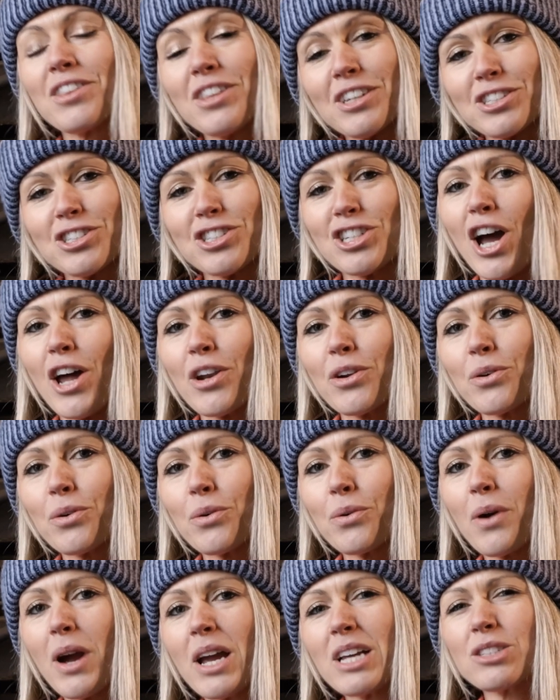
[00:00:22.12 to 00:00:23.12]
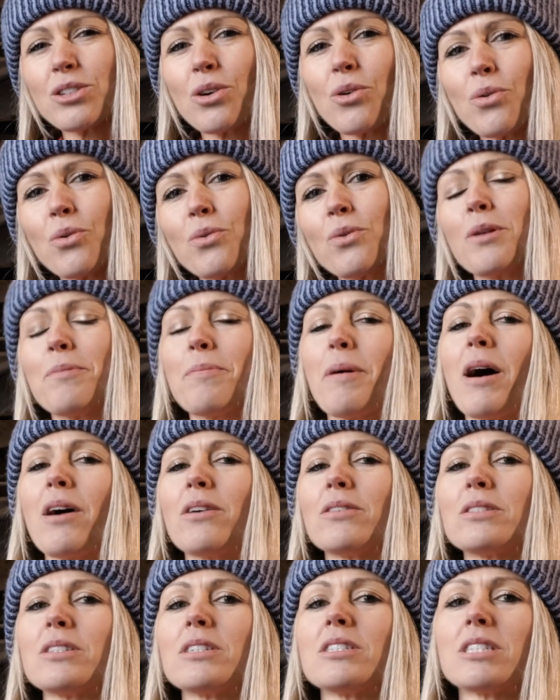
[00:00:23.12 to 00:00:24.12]
This channel is all
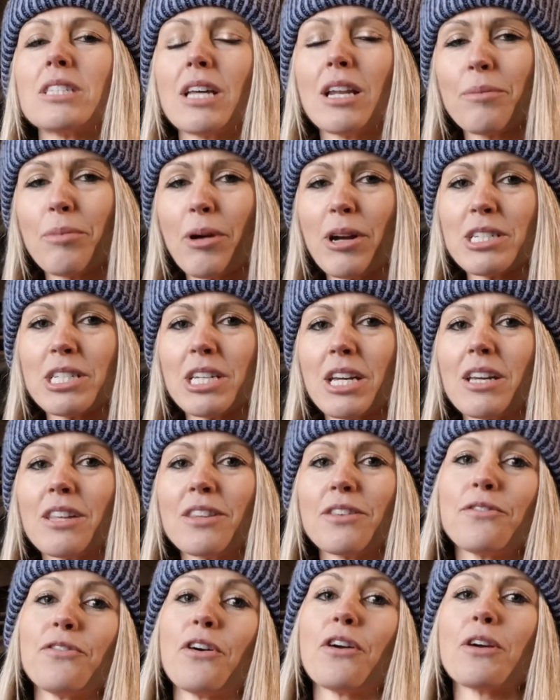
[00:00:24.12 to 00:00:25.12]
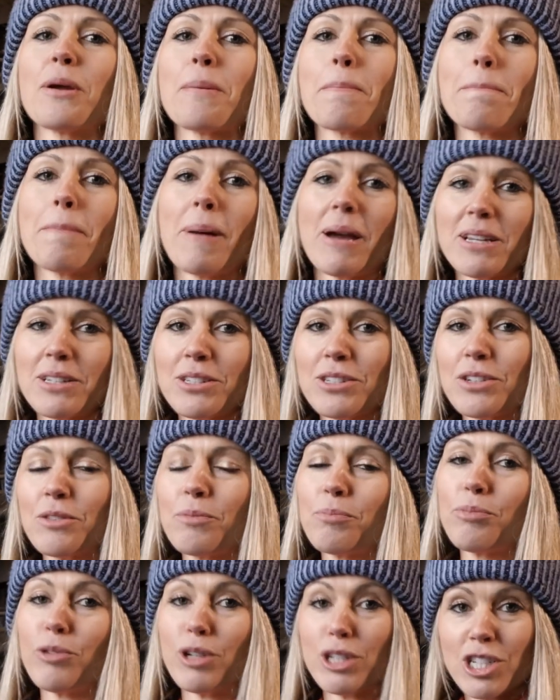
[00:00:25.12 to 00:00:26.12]
about celebrating the very best
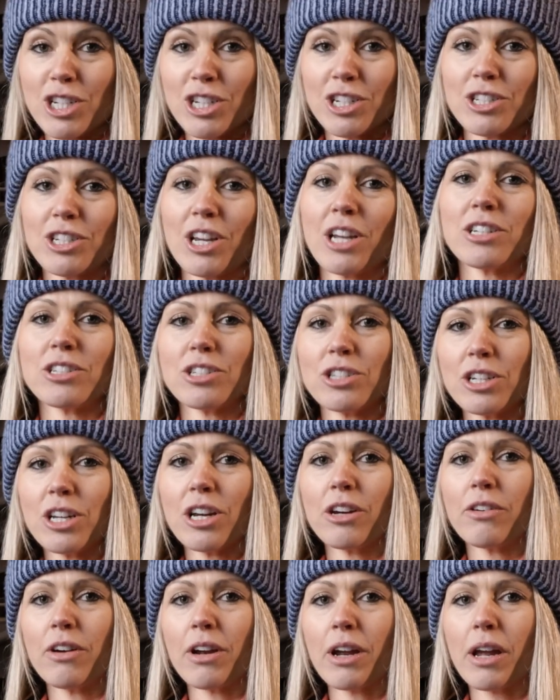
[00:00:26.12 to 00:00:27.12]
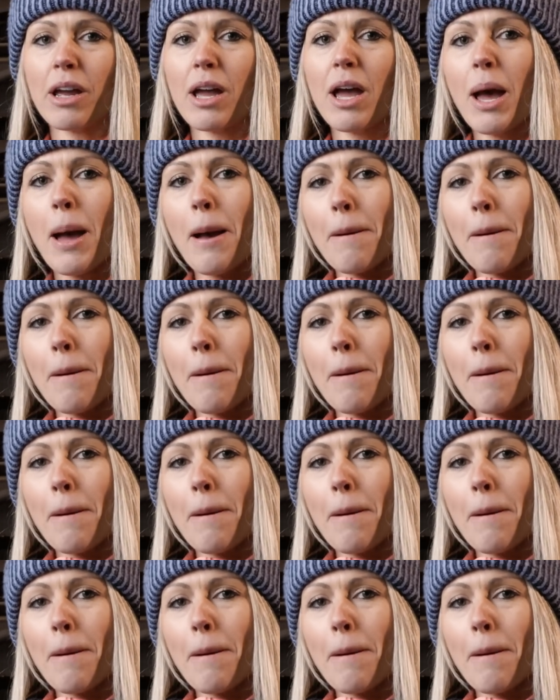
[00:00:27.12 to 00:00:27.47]
of British engineering,